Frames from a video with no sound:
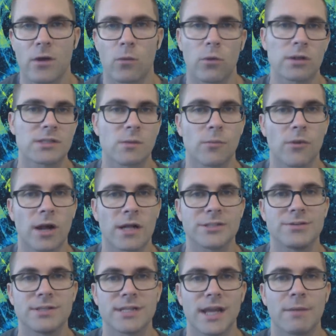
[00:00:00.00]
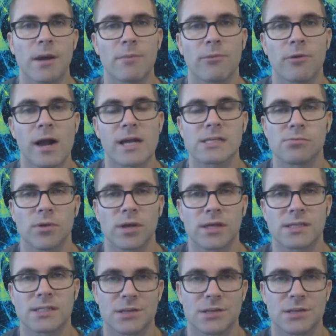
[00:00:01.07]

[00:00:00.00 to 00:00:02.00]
We're also brought to you today by Prize Picks.